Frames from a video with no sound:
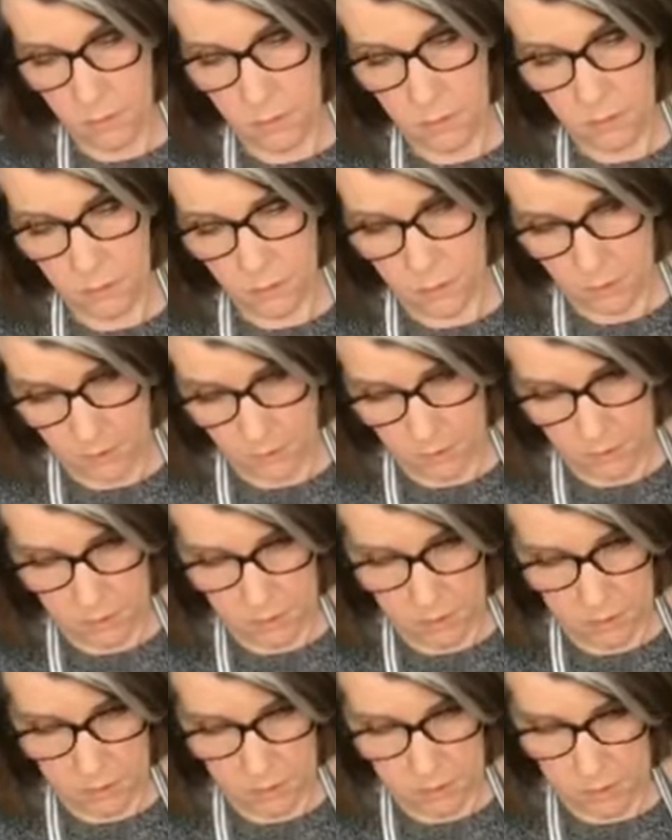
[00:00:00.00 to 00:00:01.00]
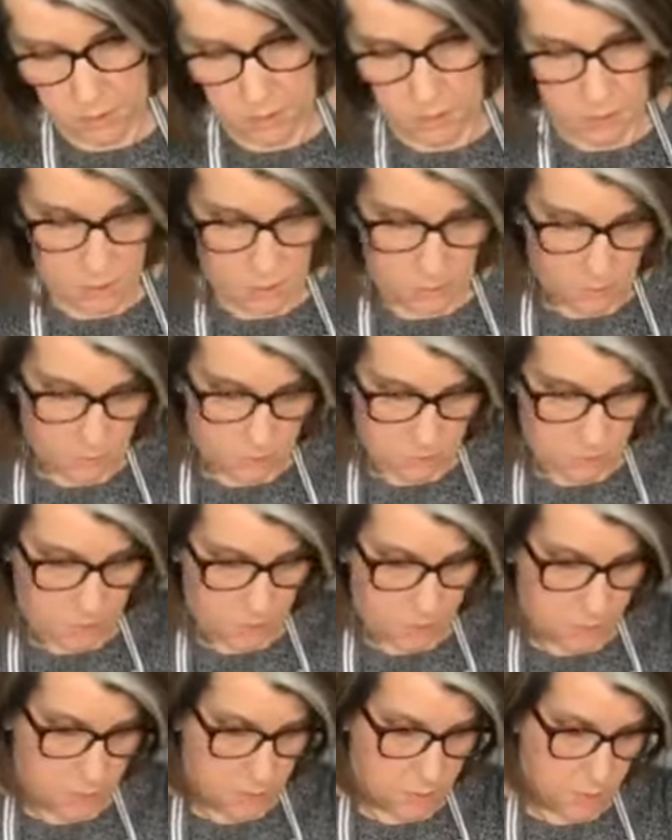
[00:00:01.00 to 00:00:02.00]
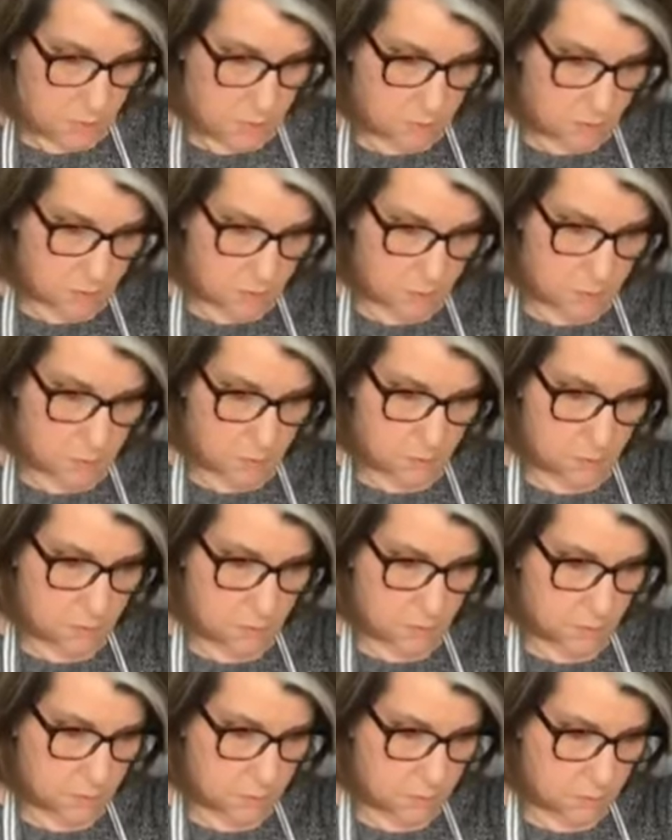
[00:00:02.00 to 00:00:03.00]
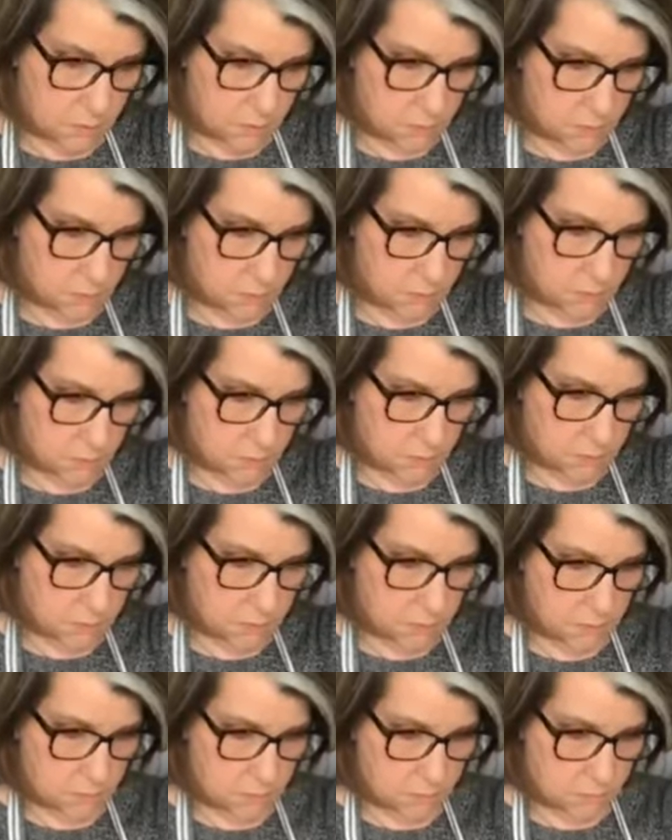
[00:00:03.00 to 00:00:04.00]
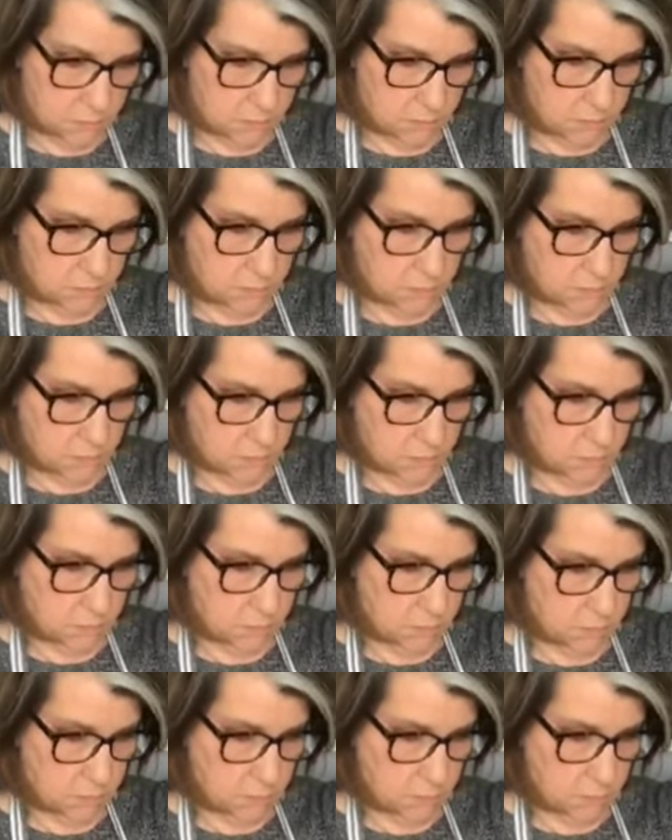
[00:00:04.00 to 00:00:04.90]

[no speech]